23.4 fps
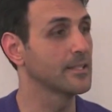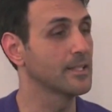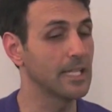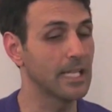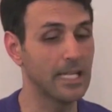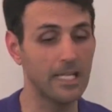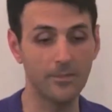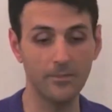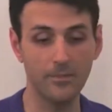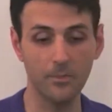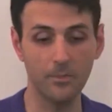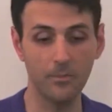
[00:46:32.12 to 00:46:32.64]

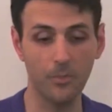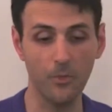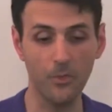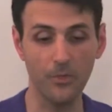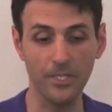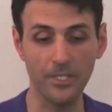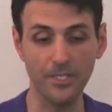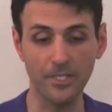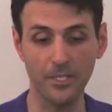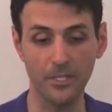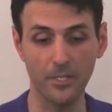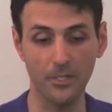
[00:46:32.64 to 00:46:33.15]
I've
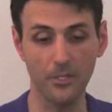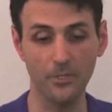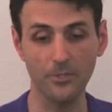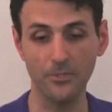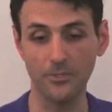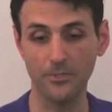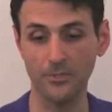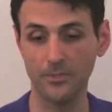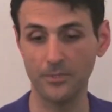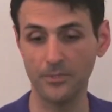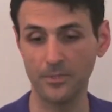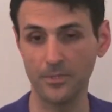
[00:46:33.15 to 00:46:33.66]
spoken a
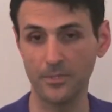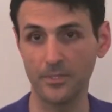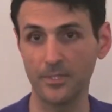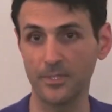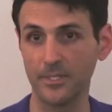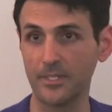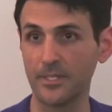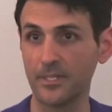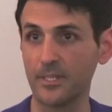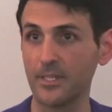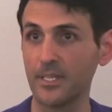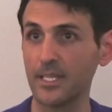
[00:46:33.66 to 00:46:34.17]
lot,
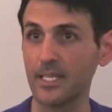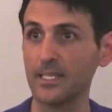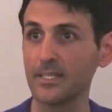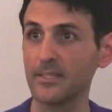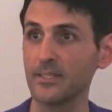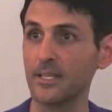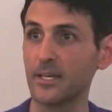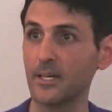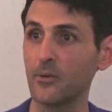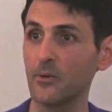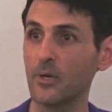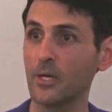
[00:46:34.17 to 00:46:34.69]

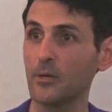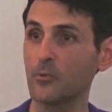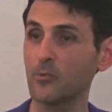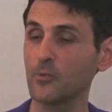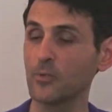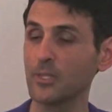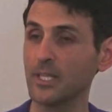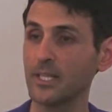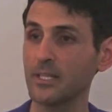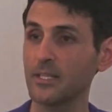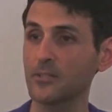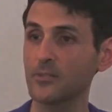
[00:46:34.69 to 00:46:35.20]
and now I
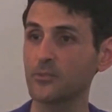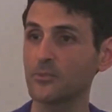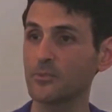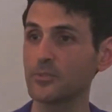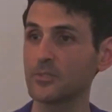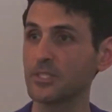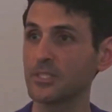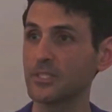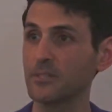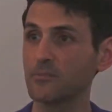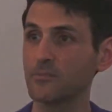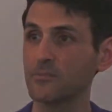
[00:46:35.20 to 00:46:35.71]
would like to
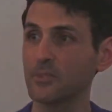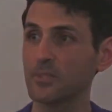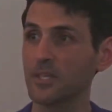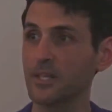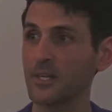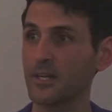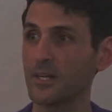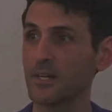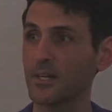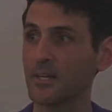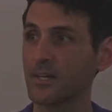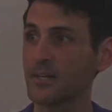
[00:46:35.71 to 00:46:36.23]
see if there
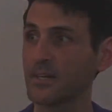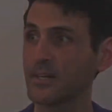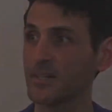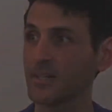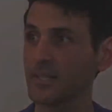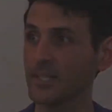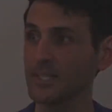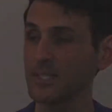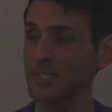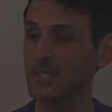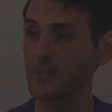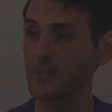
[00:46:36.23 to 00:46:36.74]
are any